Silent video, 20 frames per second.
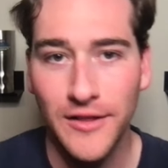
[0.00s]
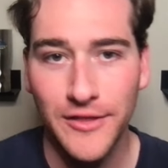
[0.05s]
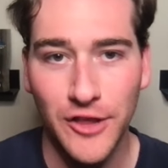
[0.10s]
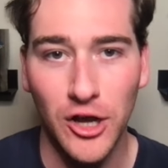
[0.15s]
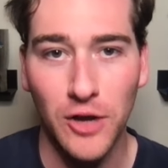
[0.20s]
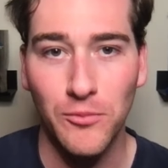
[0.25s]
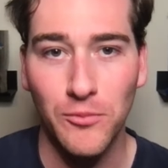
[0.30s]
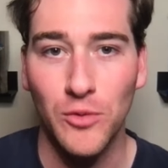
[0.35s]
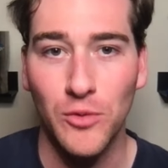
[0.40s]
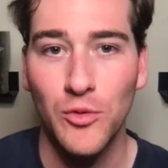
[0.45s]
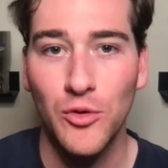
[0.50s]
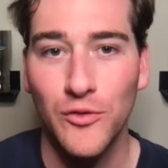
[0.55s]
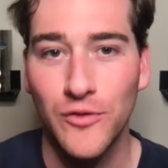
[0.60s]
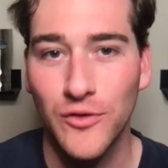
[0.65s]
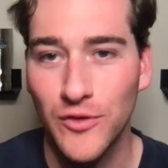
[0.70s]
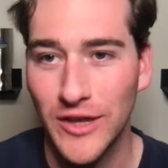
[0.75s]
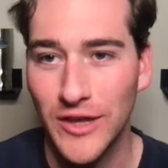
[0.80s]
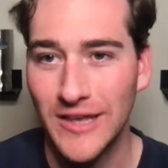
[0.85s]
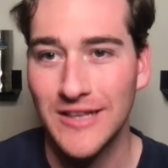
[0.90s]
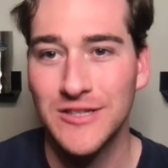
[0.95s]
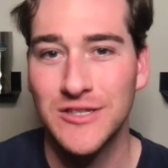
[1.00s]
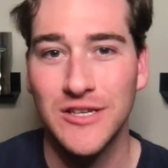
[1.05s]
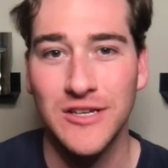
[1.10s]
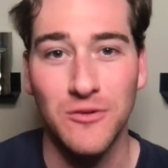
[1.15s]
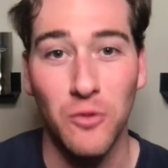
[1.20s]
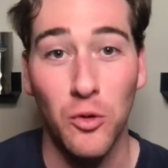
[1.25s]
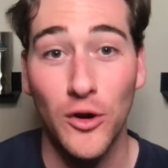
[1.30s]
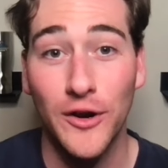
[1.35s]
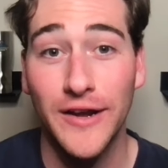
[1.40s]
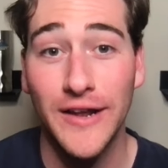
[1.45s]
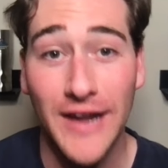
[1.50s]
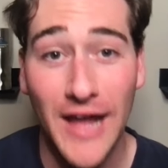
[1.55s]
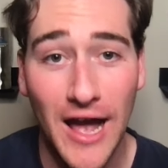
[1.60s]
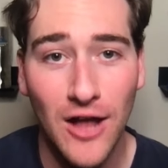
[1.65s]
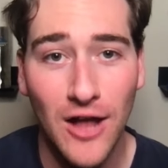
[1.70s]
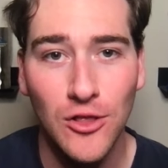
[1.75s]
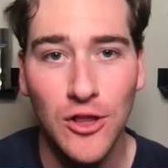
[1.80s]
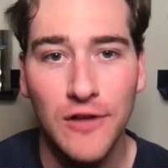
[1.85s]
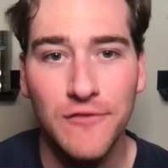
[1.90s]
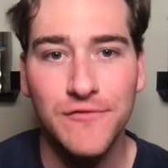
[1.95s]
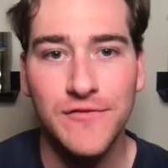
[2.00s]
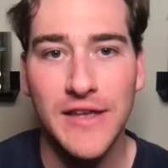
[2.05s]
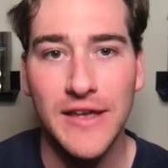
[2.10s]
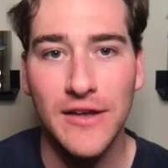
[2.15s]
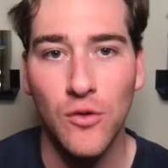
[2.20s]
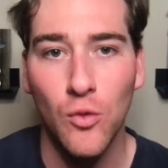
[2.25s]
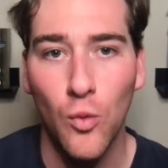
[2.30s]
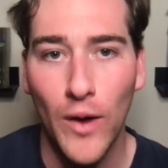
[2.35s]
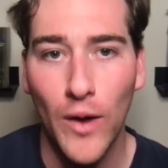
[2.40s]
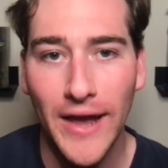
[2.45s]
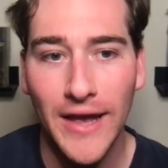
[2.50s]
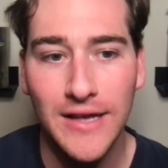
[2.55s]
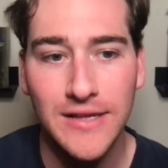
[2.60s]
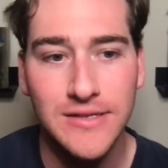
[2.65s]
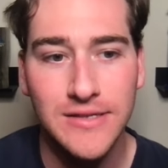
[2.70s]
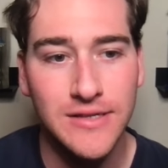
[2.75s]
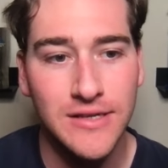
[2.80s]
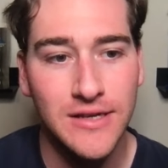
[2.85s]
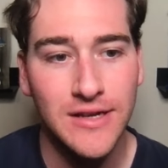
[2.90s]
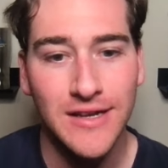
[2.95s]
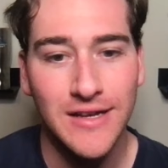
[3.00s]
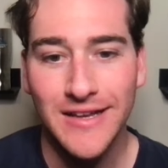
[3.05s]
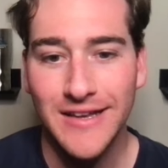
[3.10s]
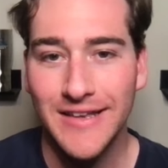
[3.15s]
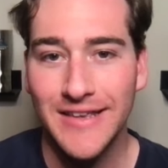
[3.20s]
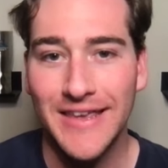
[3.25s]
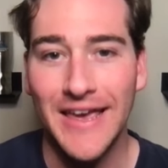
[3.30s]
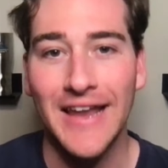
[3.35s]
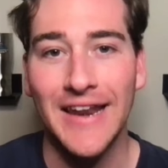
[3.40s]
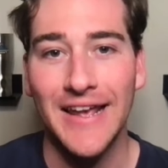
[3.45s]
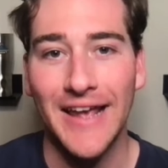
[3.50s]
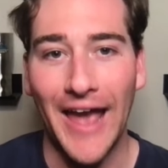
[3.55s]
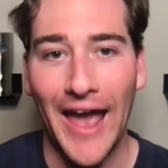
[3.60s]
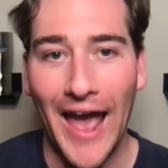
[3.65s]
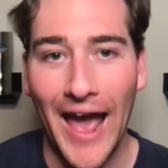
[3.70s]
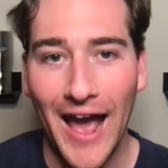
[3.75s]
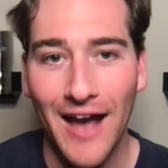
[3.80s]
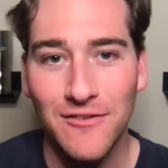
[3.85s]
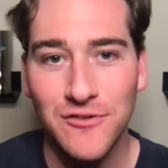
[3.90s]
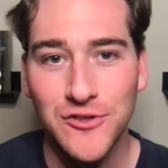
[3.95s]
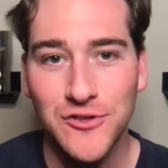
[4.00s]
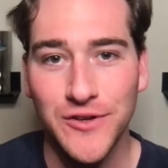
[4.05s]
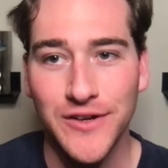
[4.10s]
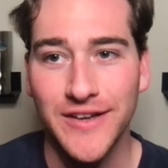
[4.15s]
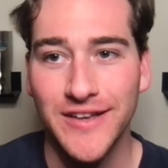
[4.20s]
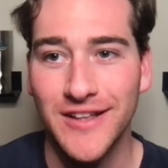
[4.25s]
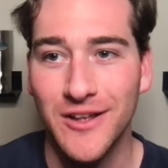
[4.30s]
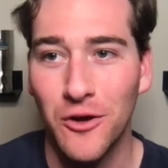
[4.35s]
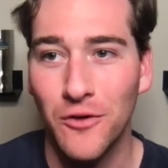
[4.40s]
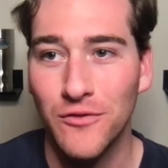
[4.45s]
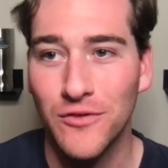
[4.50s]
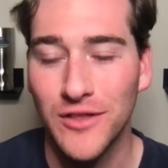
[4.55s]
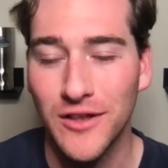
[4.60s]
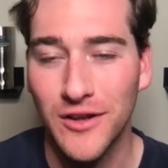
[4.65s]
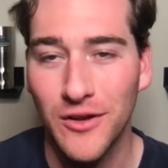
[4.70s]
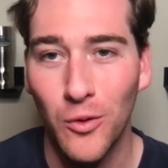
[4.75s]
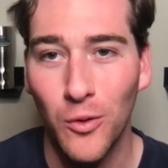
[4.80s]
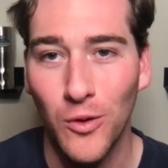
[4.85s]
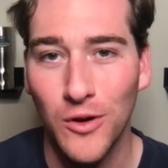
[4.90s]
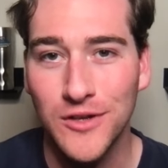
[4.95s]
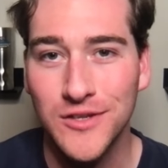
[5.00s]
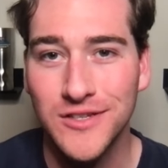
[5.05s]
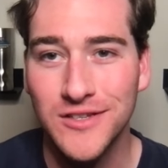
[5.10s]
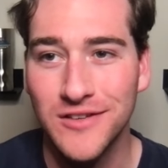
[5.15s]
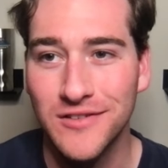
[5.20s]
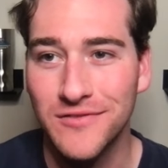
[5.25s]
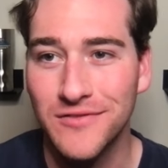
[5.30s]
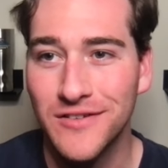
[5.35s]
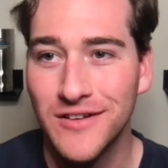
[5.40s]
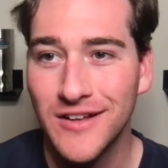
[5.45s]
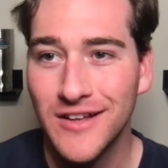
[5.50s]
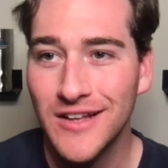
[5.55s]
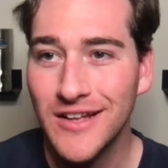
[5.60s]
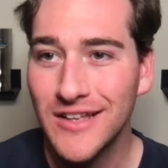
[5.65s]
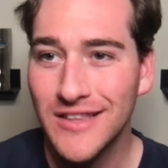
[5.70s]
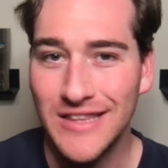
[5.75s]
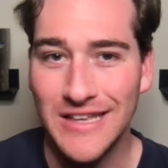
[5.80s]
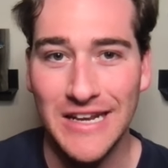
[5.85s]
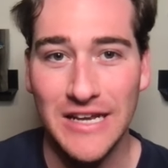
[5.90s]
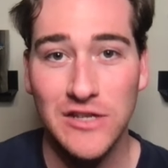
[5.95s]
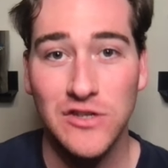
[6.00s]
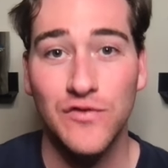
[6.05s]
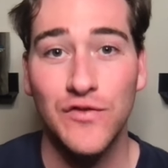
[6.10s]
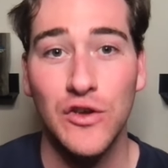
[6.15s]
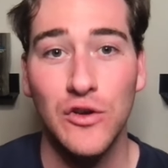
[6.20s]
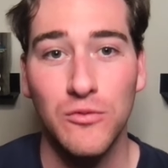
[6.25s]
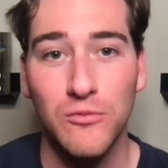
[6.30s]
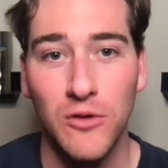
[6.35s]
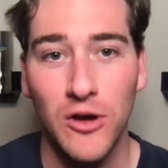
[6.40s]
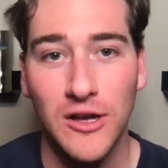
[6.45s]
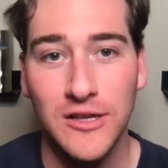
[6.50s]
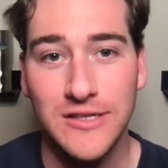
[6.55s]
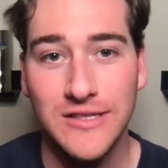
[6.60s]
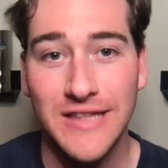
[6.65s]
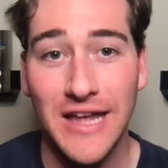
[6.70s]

They'll be moving into working out, lifting weights, getting after it over the course of the next few months.